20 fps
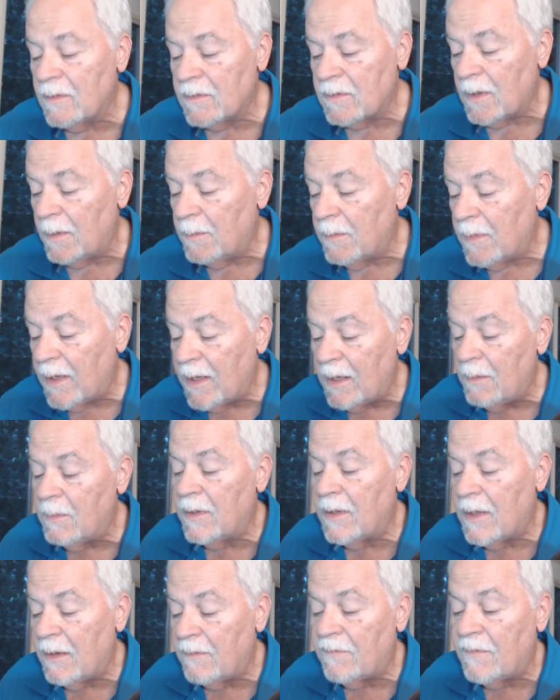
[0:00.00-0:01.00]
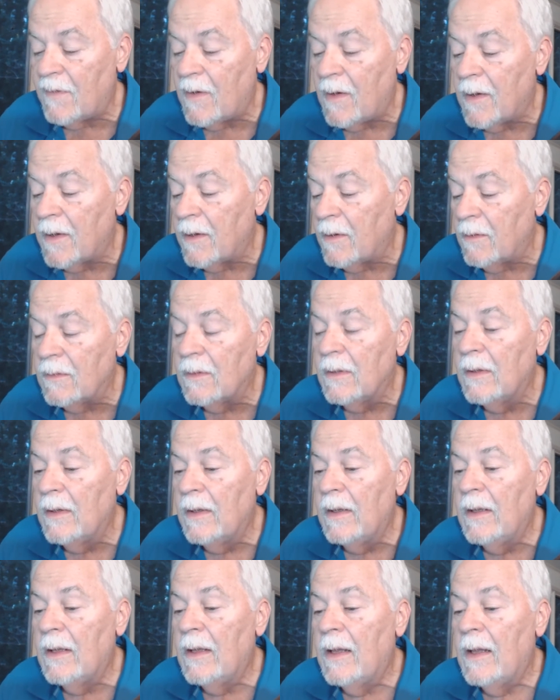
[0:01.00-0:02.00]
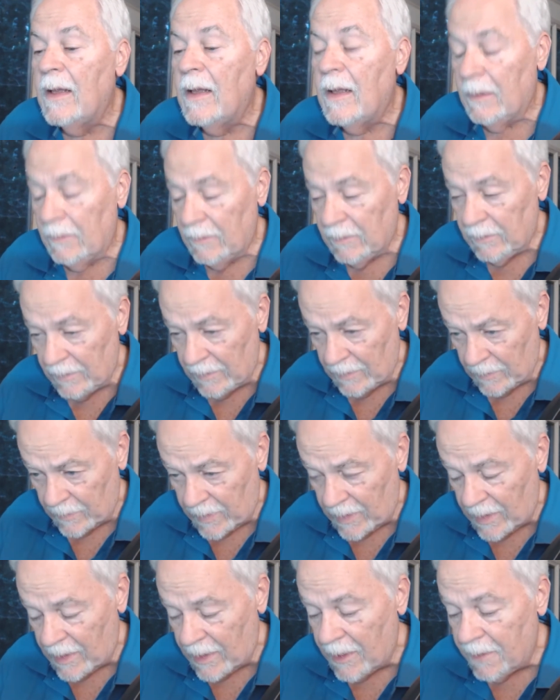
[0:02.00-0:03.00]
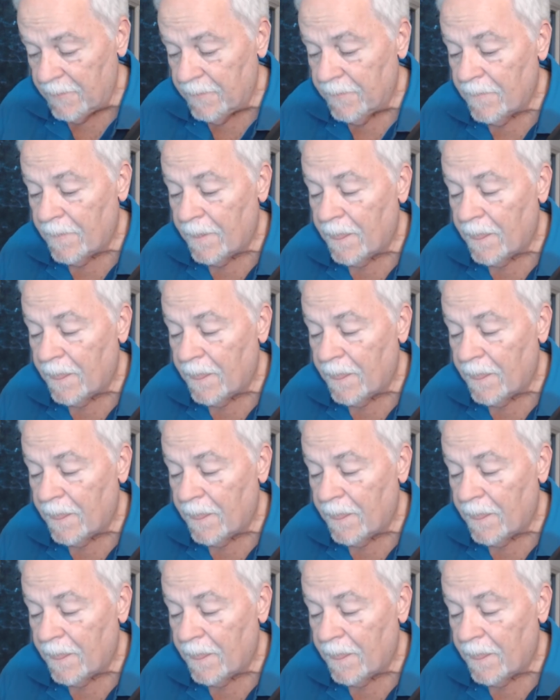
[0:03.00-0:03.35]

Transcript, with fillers: So I'm naming that file. Okay.